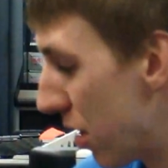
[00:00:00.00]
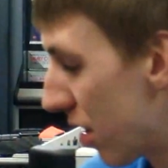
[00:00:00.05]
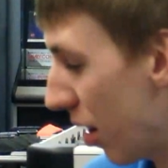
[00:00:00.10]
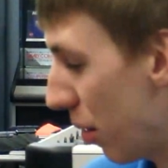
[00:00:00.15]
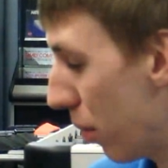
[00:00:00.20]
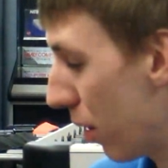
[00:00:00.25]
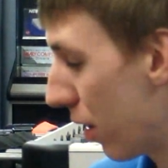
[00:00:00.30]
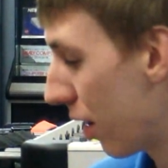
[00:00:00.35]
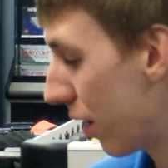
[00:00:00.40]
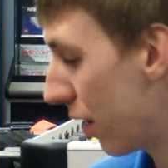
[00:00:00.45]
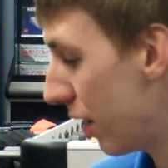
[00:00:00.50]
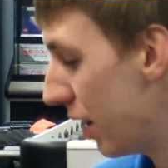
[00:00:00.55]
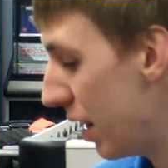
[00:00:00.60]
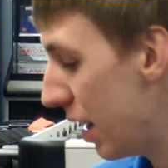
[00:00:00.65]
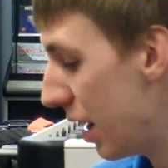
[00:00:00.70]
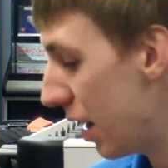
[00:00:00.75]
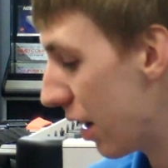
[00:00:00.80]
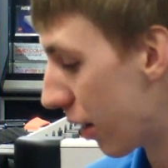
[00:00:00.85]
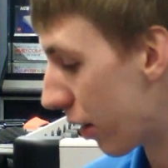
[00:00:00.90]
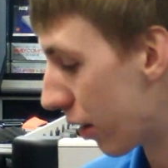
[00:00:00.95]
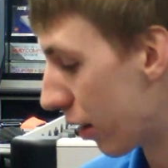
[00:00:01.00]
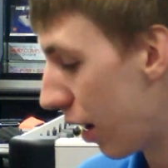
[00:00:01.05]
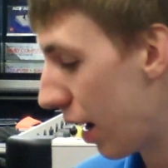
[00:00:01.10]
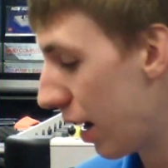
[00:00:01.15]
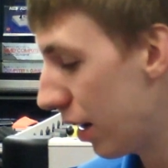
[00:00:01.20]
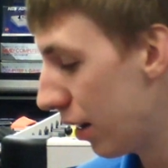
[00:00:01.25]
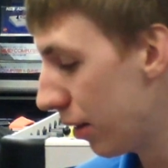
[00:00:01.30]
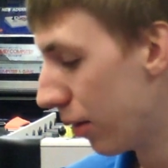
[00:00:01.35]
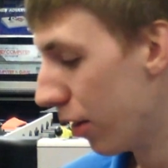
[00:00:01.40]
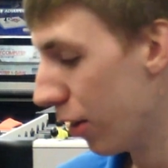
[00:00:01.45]
was somewhere near
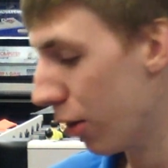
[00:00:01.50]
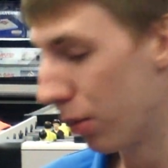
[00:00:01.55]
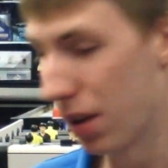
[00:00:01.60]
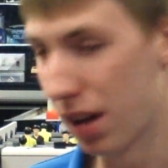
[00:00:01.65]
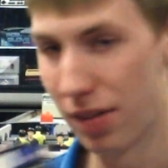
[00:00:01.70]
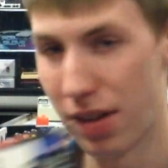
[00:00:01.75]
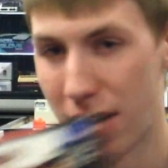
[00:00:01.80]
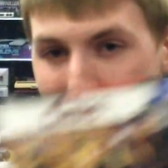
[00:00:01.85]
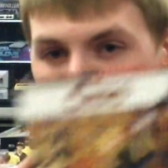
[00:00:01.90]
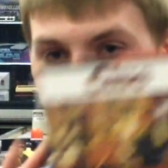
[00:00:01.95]
right. We have